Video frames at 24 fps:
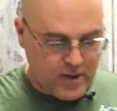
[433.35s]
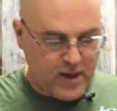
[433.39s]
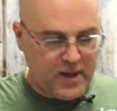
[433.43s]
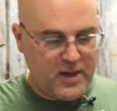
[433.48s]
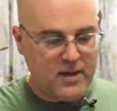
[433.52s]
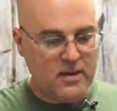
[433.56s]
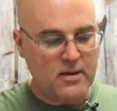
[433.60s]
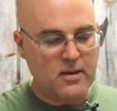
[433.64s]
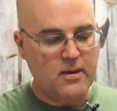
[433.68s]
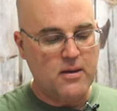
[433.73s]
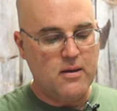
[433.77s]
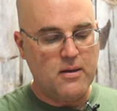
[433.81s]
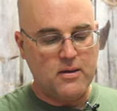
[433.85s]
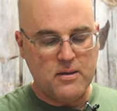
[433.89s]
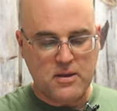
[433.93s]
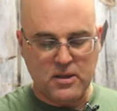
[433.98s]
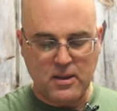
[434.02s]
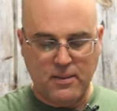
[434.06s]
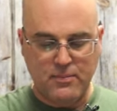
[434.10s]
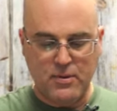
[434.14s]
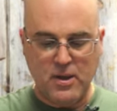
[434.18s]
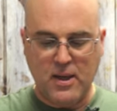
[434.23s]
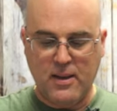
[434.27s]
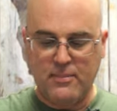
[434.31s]
Okay,
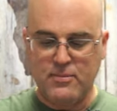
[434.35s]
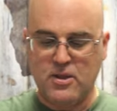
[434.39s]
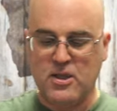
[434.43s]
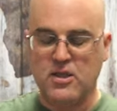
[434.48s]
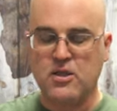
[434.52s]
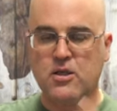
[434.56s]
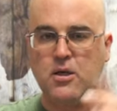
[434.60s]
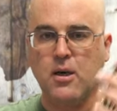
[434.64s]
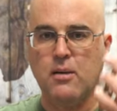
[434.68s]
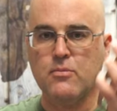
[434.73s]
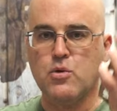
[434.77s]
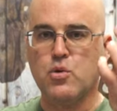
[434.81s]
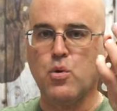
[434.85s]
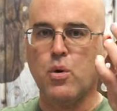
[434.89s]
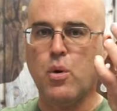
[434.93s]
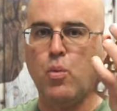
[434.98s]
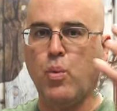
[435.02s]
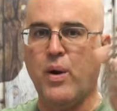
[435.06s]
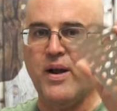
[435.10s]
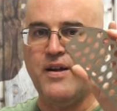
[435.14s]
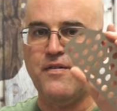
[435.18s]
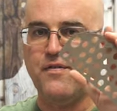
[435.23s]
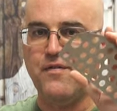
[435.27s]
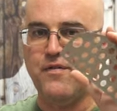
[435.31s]
sometimes this
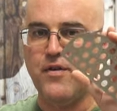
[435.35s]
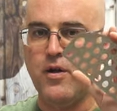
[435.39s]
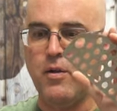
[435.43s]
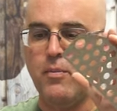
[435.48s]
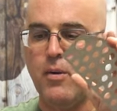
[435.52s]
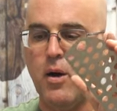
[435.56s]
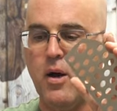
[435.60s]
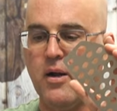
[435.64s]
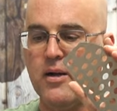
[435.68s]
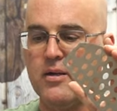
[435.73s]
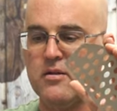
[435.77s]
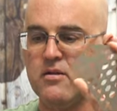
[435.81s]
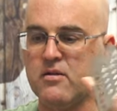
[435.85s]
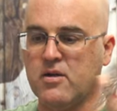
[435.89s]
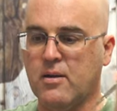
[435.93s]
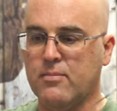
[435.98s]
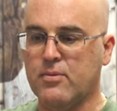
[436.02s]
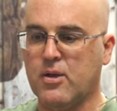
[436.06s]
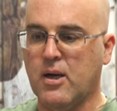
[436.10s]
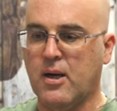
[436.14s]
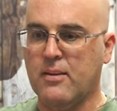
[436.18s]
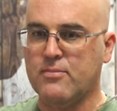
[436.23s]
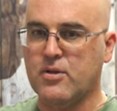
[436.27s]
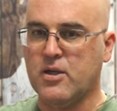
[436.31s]
comes with a white film on
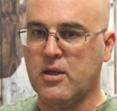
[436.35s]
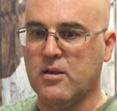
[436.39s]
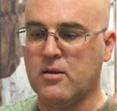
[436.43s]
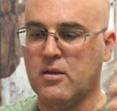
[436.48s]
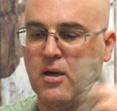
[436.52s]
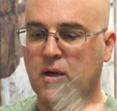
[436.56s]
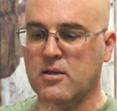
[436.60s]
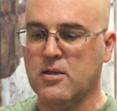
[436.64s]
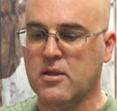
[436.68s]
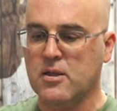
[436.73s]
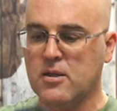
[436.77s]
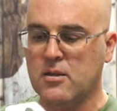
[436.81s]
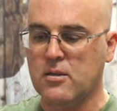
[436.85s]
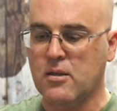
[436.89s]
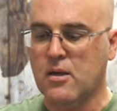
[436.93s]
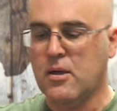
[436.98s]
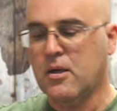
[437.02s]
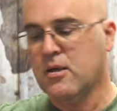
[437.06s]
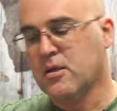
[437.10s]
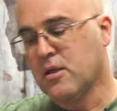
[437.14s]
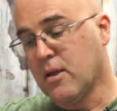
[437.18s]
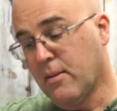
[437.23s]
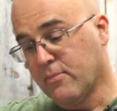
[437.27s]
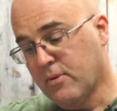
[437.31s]
it, sometimes it
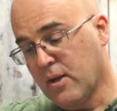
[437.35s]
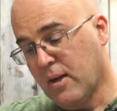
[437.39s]
doesn't.